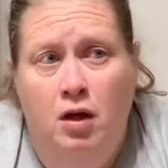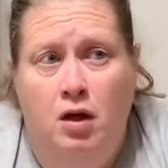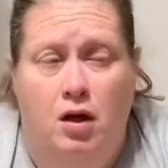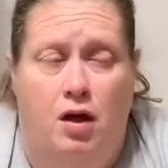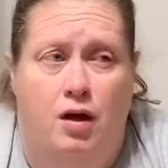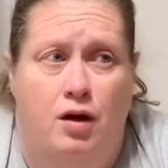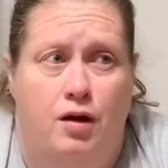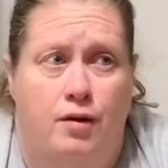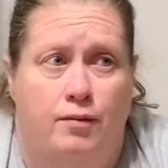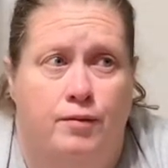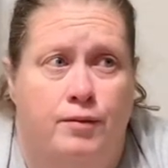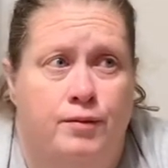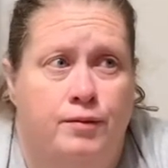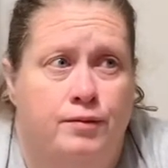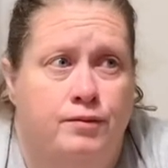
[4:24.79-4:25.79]

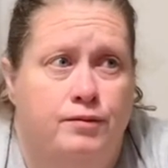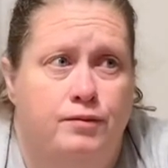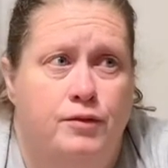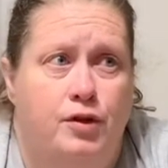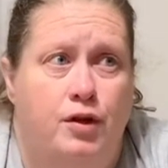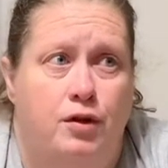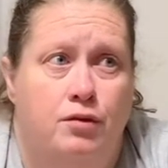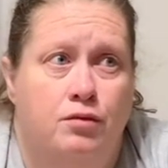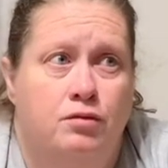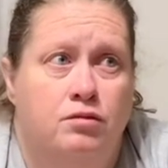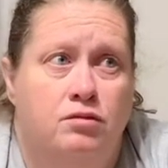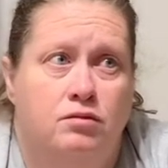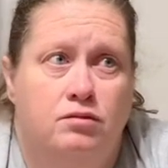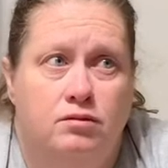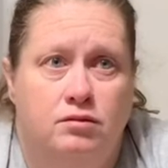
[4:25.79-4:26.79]
You know,
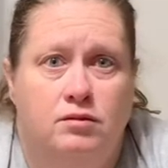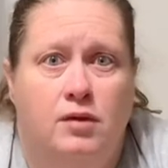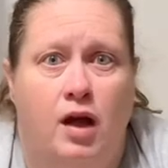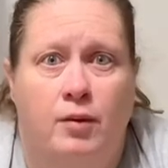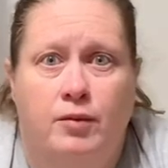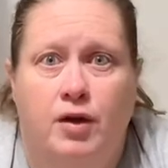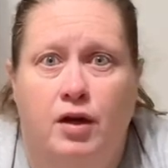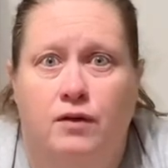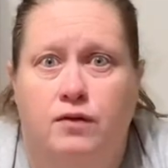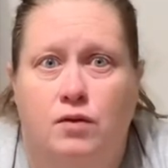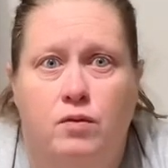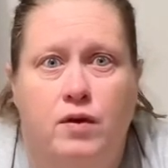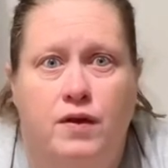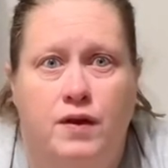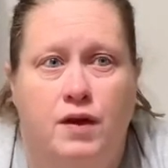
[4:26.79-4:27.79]
I'm careful
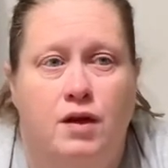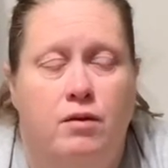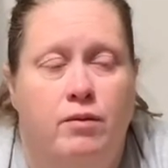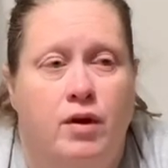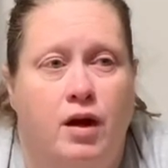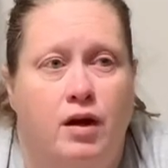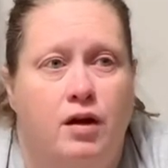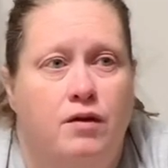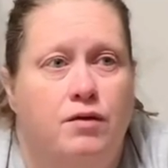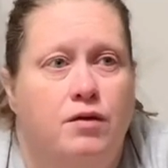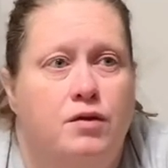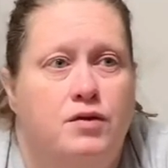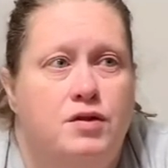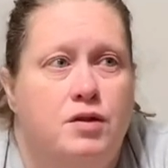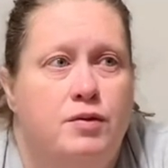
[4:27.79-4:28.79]
with it, but I can throw
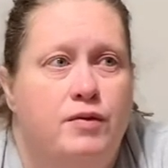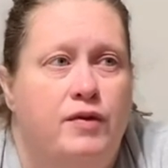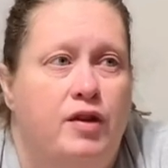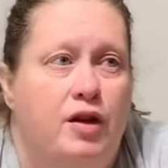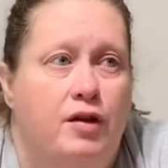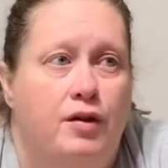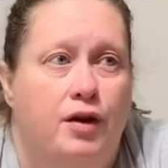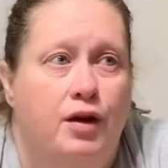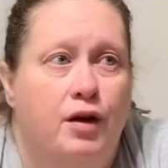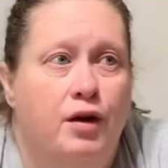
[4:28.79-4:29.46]
some of it in there.